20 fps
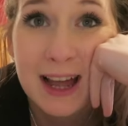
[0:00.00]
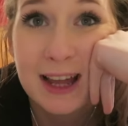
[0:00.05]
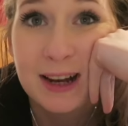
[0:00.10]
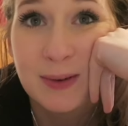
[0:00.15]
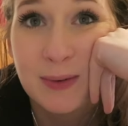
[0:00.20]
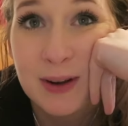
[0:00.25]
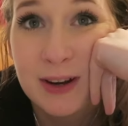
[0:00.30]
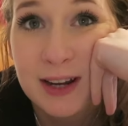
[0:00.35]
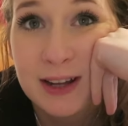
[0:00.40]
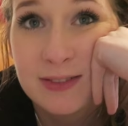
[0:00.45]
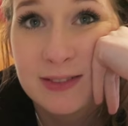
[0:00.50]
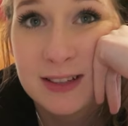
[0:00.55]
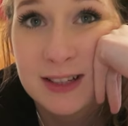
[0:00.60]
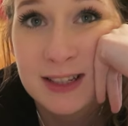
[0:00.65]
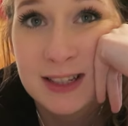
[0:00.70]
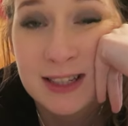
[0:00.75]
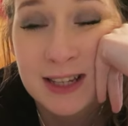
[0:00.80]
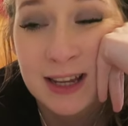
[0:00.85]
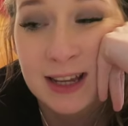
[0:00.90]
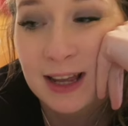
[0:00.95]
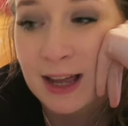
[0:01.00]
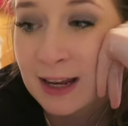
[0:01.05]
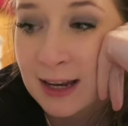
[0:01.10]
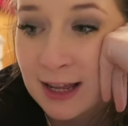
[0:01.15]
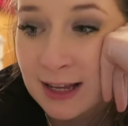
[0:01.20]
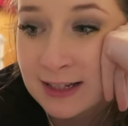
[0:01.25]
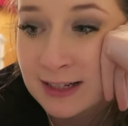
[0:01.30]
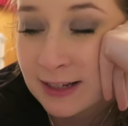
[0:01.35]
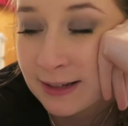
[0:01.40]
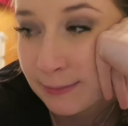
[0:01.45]
and I won't have to sit
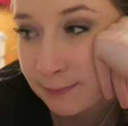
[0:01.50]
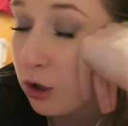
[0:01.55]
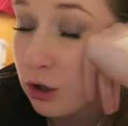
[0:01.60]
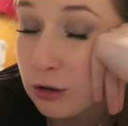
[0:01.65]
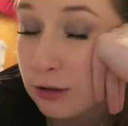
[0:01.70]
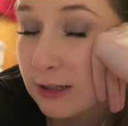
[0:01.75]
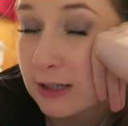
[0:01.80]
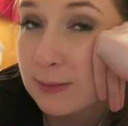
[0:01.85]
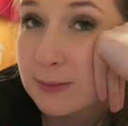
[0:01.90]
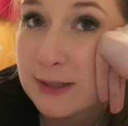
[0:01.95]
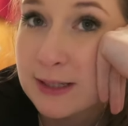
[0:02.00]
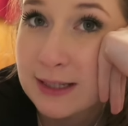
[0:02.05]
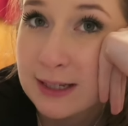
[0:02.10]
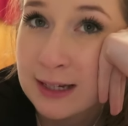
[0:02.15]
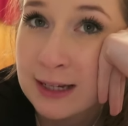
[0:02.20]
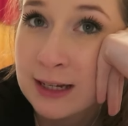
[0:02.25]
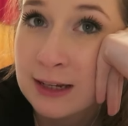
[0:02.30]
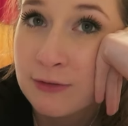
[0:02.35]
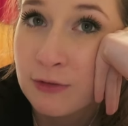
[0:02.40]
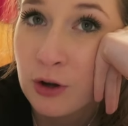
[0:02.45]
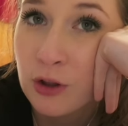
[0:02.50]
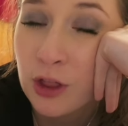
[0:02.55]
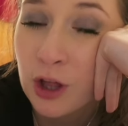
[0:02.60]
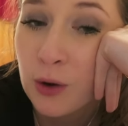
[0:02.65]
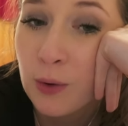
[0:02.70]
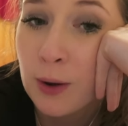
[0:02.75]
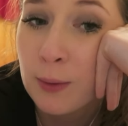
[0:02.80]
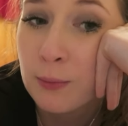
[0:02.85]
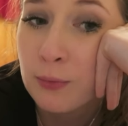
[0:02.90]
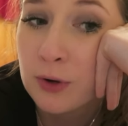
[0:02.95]
and edit on Christmas Eve,
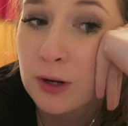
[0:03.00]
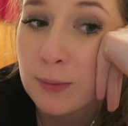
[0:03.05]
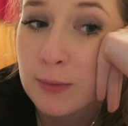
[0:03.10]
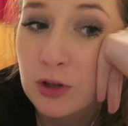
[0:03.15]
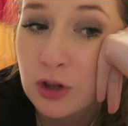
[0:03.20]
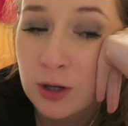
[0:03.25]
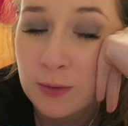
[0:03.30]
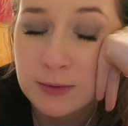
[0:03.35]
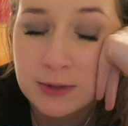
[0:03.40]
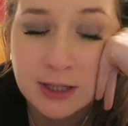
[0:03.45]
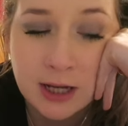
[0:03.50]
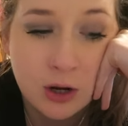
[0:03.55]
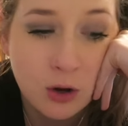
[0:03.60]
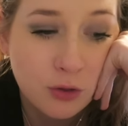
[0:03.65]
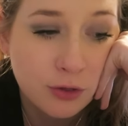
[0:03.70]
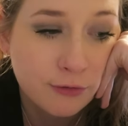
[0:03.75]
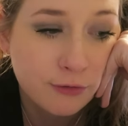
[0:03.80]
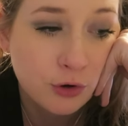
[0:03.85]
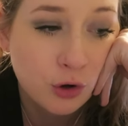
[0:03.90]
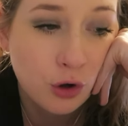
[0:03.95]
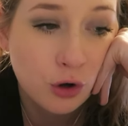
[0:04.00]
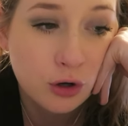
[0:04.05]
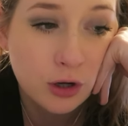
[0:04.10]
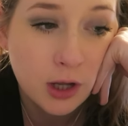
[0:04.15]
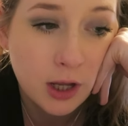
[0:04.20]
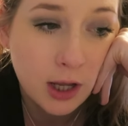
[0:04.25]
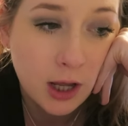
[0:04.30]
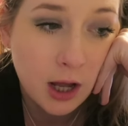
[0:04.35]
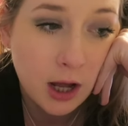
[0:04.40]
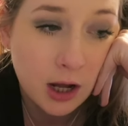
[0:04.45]
although I'm pretty much up to date on the vlog
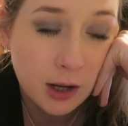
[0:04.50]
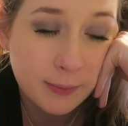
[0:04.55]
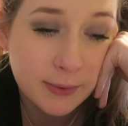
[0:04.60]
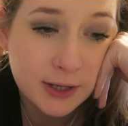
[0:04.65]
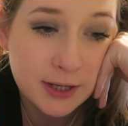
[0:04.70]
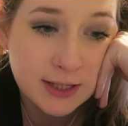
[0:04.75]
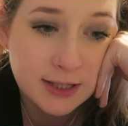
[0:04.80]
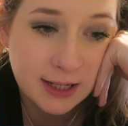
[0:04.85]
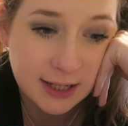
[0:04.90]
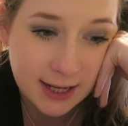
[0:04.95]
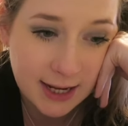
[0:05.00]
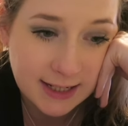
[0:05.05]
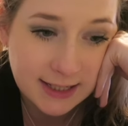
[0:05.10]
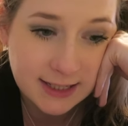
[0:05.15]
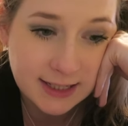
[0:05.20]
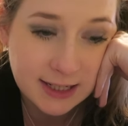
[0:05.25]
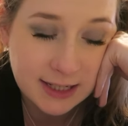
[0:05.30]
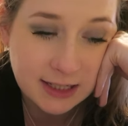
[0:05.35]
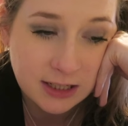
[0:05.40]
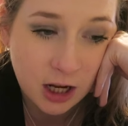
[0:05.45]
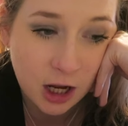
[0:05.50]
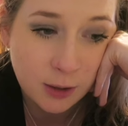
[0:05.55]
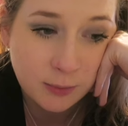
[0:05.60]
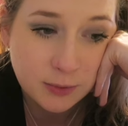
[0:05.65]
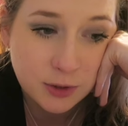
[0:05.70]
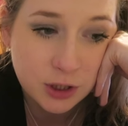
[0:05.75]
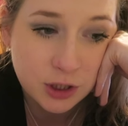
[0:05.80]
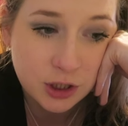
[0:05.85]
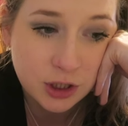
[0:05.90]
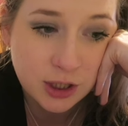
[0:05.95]
because I edited
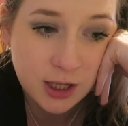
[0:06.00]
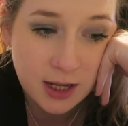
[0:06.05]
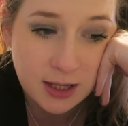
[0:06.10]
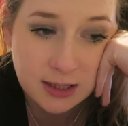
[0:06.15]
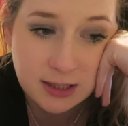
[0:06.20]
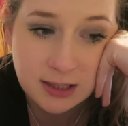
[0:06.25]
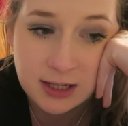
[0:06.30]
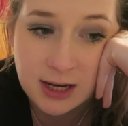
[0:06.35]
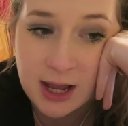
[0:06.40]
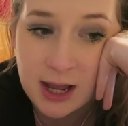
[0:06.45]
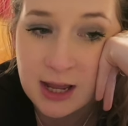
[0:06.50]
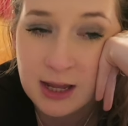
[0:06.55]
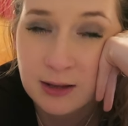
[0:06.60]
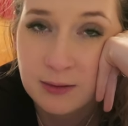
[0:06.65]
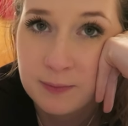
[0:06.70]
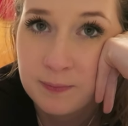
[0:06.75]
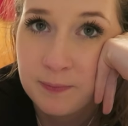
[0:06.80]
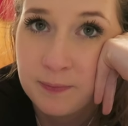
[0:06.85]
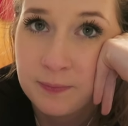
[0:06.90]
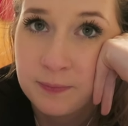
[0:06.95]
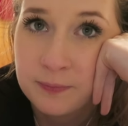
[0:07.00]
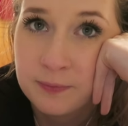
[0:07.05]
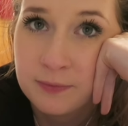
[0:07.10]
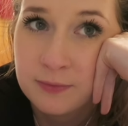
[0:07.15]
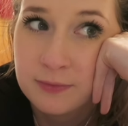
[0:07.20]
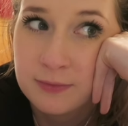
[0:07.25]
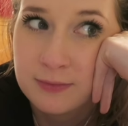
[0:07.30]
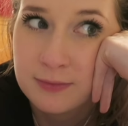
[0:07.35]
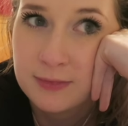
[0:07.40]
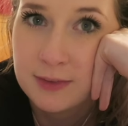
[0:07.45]
up to yesterday
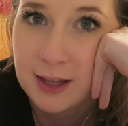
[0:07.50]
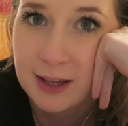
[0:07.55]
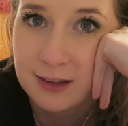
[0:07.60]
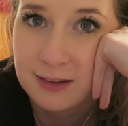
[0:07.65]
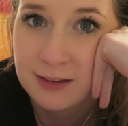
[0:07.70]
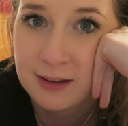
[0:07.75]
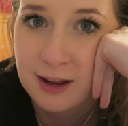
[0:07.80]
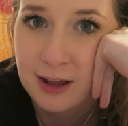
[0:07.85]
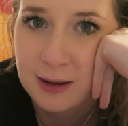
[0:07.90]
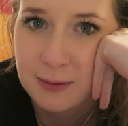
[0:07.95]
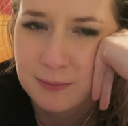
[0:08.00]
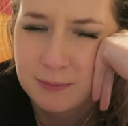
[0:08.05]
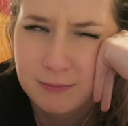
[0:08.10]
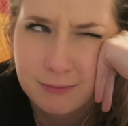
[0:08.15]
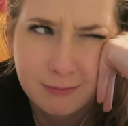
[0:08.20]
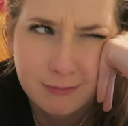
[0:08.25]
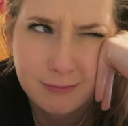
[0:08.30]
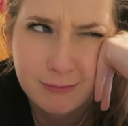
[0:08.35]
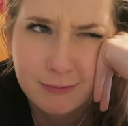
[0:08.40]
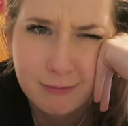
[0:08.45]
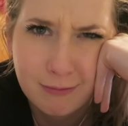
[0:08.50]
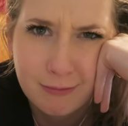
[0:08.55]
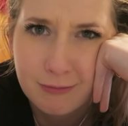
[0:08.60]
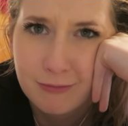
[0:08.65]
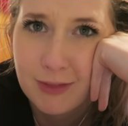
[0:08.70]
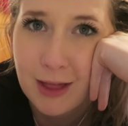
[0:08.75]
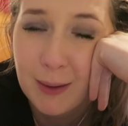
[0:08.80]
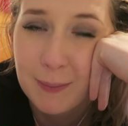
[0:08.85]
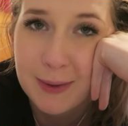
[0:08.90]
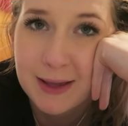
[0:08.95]
yesterday.
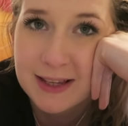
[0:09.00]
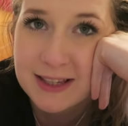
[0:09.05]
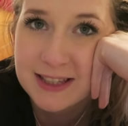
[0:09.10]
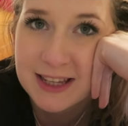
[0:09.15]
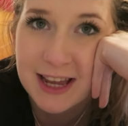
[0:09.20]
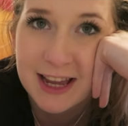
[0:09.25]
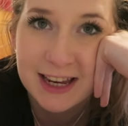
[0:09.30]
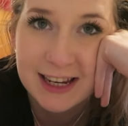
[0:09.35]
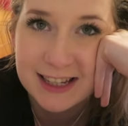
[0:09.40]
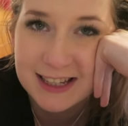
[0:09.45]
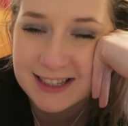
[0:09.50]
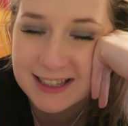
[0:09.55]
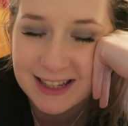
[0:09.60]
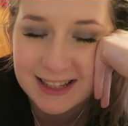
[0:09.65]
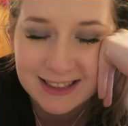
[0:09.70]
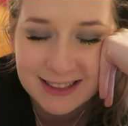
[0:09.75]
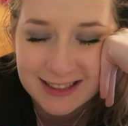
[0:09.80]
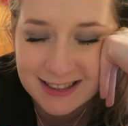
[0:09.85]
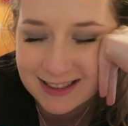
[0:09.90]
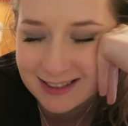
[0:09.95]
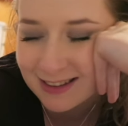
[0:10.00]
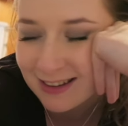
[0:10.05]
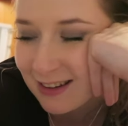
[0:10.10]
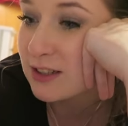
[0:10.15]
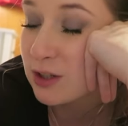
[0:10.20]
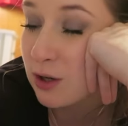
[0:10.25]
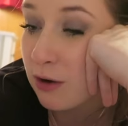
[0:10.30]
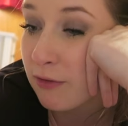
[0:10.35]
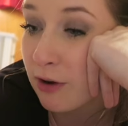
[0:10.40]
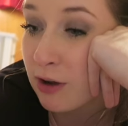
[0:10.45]
That makes any sense.
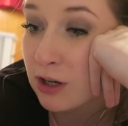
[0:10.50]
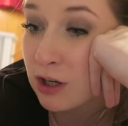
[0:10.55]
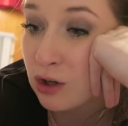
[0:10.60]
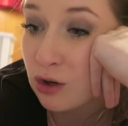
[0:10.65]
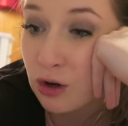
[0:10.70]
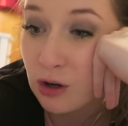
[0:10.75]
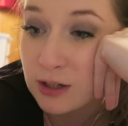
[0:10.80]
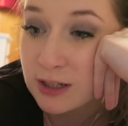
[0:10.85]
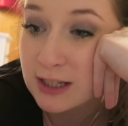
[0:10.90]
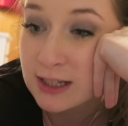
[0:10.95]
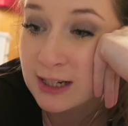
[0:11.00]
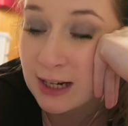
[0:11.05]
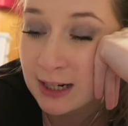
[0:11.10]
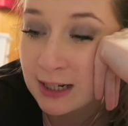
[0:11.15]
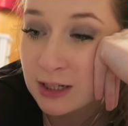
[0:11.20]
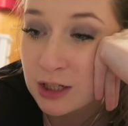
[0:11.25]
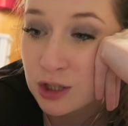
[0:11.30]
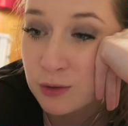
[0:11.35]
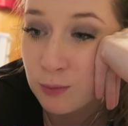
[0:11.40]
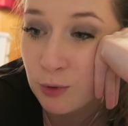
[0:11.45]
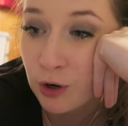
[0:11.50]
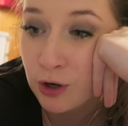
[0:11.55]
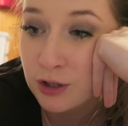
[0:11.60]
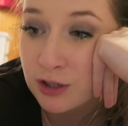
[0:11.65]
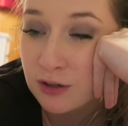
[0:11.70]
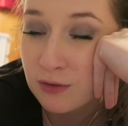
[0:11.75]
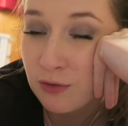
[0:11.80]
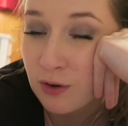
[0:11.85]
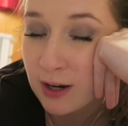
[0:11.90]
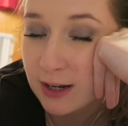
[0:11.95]
So I've only got today and tomorrow,
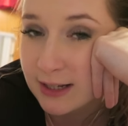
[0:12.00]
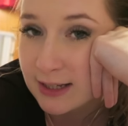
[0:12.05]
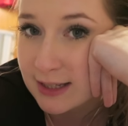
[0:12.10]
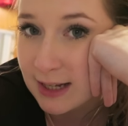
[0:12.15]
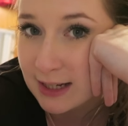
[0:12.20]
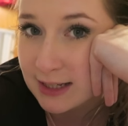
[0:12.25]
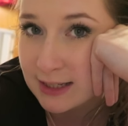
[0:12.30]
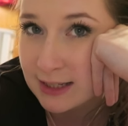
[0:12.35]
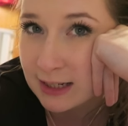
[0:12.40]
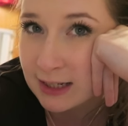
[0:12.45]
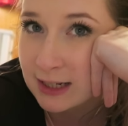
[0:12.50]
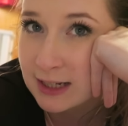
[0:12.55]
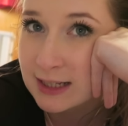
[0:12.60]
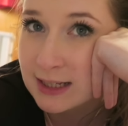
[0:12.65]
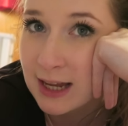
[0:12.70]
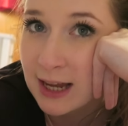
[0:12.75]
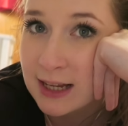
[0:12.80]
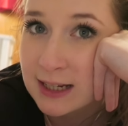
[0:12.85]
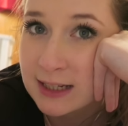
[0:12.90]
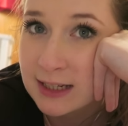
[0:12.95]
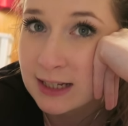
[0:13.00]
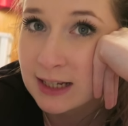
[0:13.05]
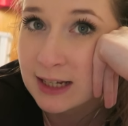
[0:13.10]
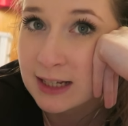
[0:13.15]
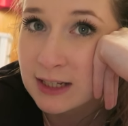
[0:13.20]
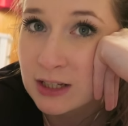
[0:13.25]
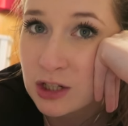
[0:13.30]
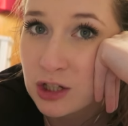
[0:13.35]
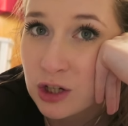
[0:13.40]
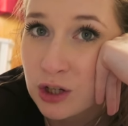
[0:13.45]
so Friday and Saturday, to edit
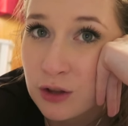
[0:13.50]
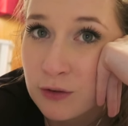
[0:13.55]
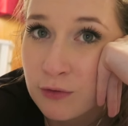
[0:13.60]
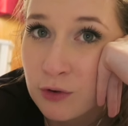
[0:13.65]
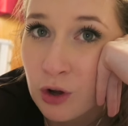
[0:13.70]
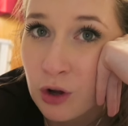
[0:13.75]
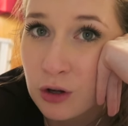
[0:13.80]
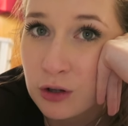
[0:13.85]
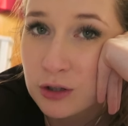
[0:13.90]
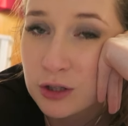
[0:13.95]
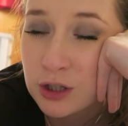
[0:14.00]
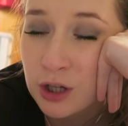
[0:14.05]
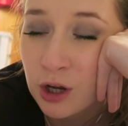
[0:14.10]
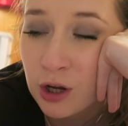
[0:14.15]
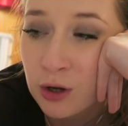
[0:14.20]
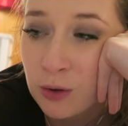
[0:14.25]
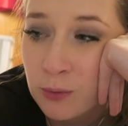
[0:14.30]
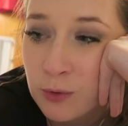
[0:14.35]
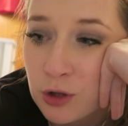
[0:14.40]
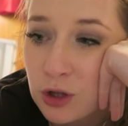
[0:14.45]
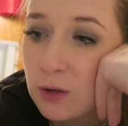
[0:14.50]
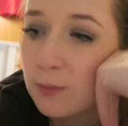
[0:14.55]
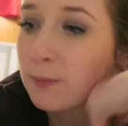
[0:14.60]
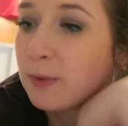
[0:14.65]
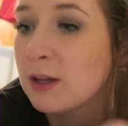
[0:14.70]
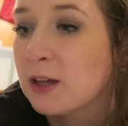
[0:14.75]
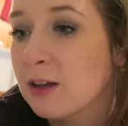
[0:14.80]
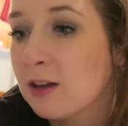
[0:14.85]
into the vlog, so we should be